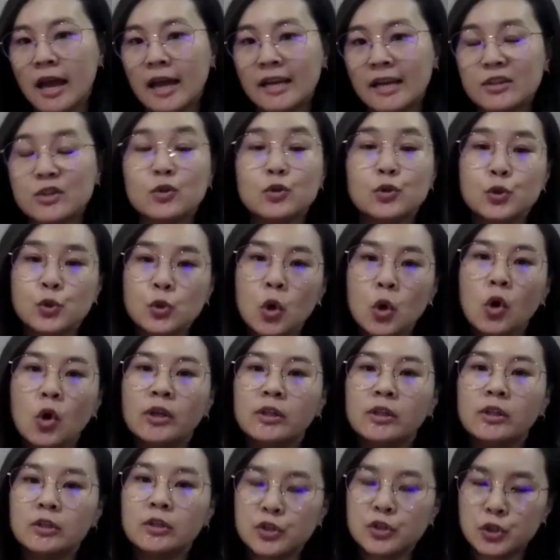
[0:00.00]
As you saw
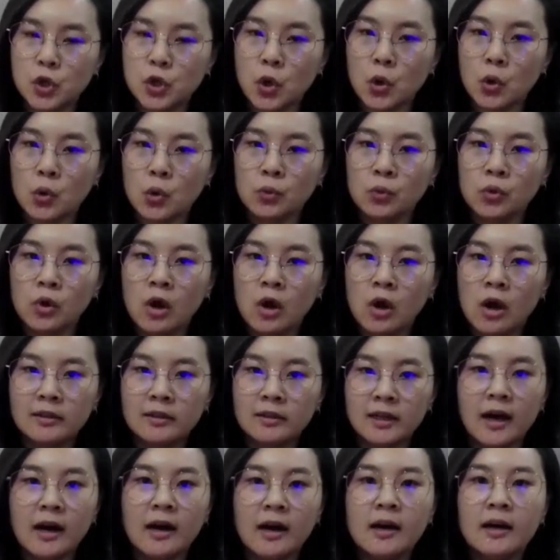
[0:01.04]
in the show,
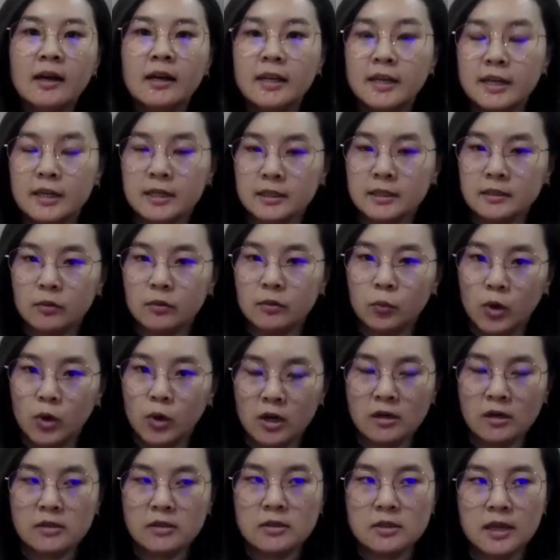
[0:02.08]
the earlier
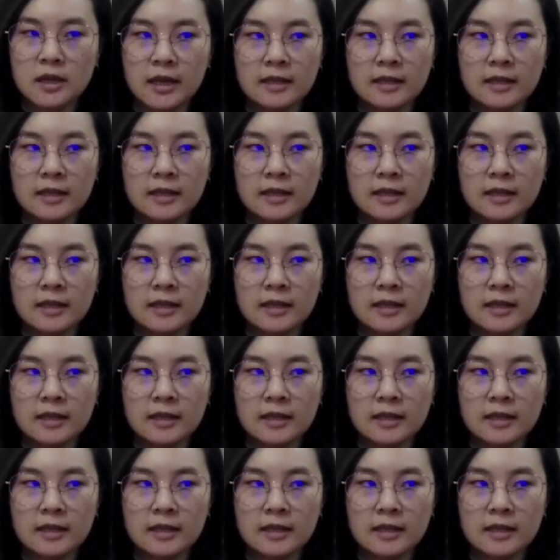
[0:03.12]
works,